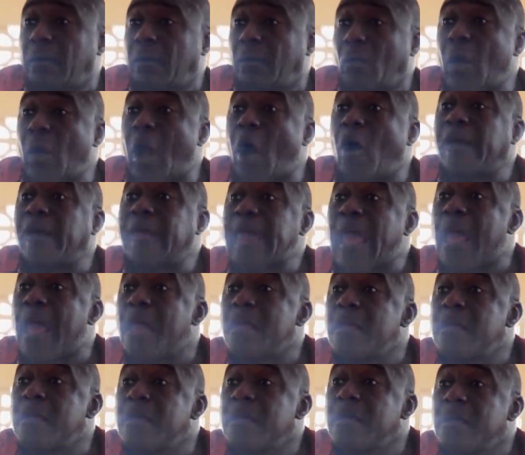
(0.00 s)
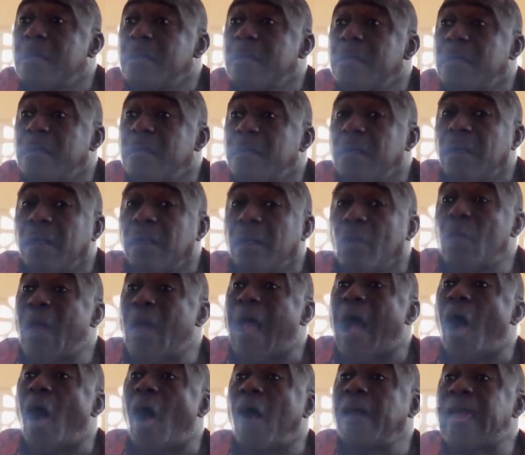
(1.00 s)
we are all here.
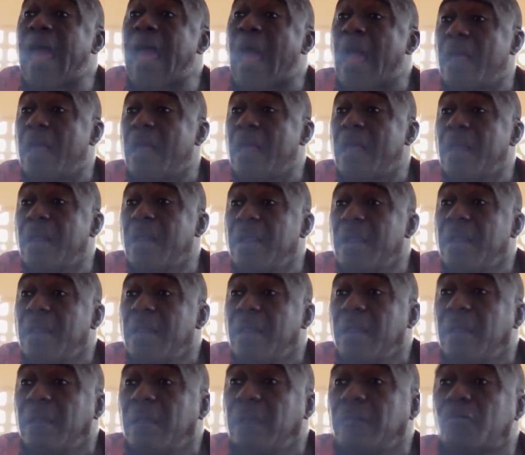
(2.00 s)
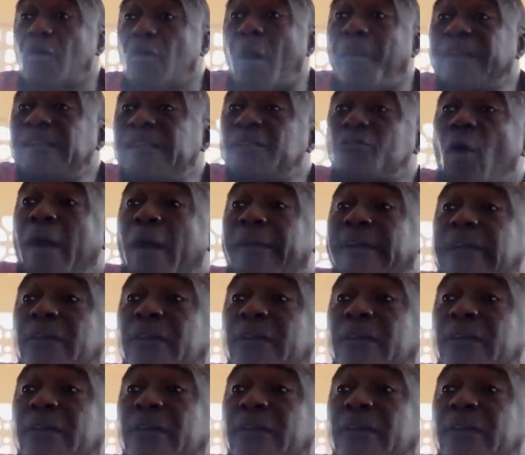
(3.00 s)
We are all here. Nobody's going